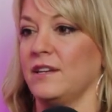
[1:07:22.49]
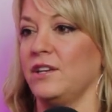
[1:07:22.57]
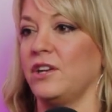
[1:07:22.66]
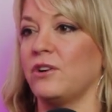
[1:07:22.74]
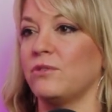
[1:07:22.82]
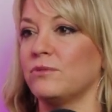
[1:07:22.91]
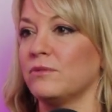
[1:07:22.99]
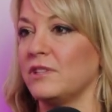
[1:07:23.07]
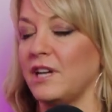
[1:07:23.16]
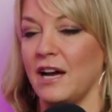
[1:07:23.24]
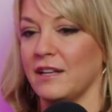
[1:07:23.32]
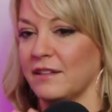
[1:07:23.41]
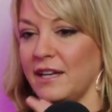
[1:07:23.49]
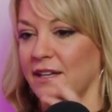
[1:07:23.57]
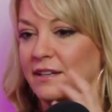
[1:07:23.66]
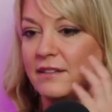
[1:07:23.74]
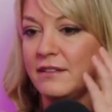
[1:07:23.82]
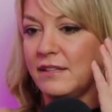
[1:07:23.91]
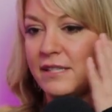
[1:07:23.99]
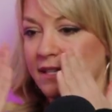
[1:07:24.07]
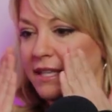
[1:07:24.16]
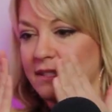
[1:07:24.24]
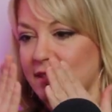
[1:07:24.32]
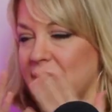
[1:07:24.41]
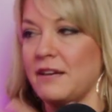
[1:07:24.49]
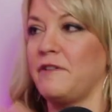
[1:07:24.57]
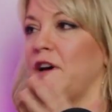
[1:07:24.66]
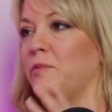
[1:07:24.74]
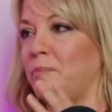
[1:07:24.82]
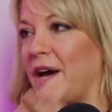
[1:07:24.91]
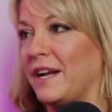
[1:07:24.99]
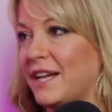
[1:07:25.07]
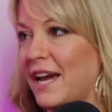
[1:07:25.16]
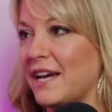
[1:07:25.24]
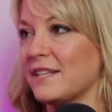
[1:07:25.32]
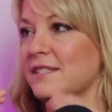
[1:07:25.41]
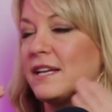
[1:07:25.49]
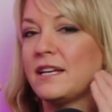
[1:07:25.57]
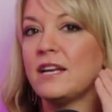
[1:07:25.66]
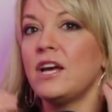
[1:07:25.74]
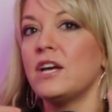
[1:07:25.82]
not like listening to self-help podcasts and